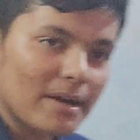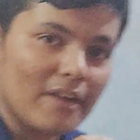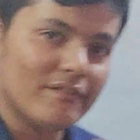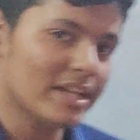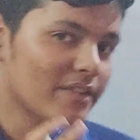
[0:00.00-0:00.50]

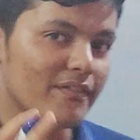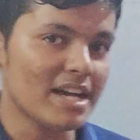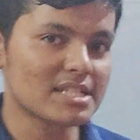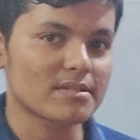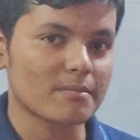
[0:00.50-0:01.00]
very
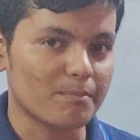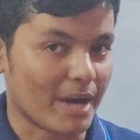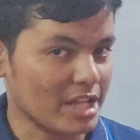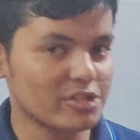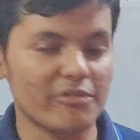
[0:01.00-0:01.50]
vast
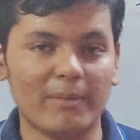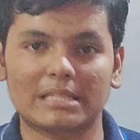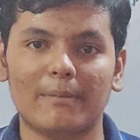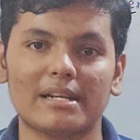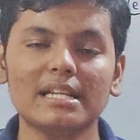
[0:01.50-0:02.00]
branch of
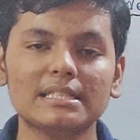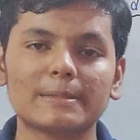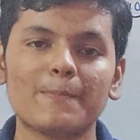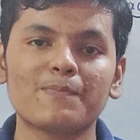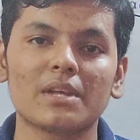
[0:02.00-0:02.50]

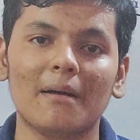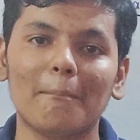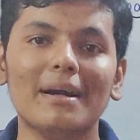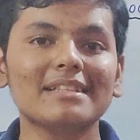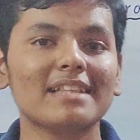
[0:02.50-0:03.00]
mathematics,
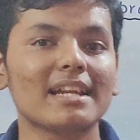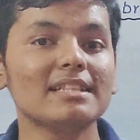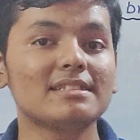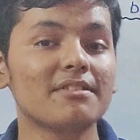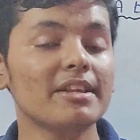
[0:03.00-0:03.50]
but there
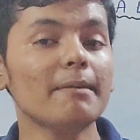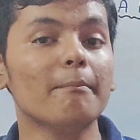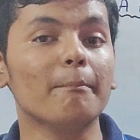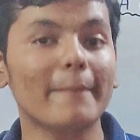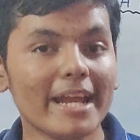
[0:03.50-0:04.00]
are three
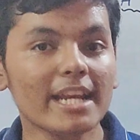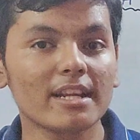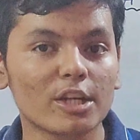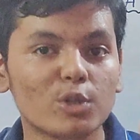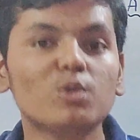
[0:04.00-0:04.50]
main
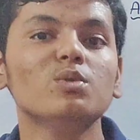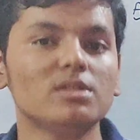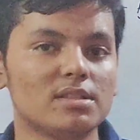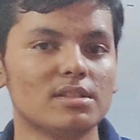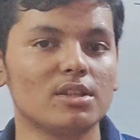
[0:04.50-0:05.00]

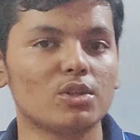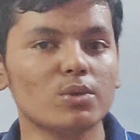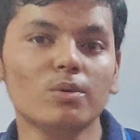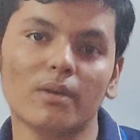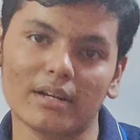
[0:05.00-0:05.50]
tools
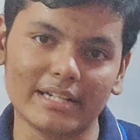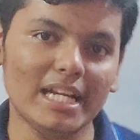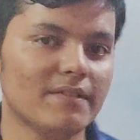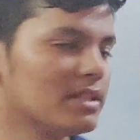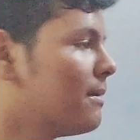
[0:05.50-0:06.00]
to
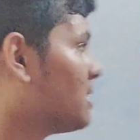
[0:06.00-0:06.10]
deal with